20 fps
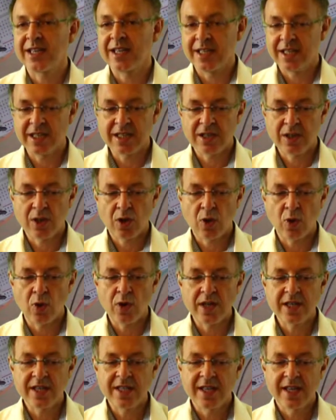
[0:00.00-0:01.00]
this
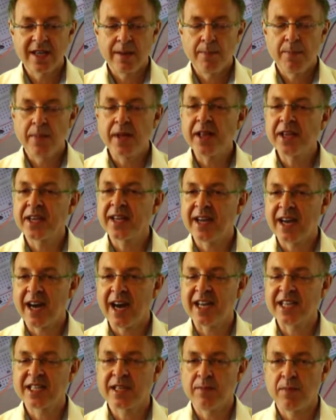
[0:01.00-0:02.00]
course, building
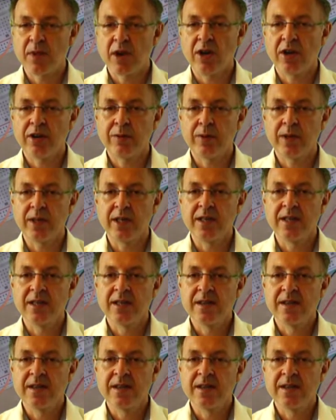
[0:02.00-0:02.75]
custom hardware.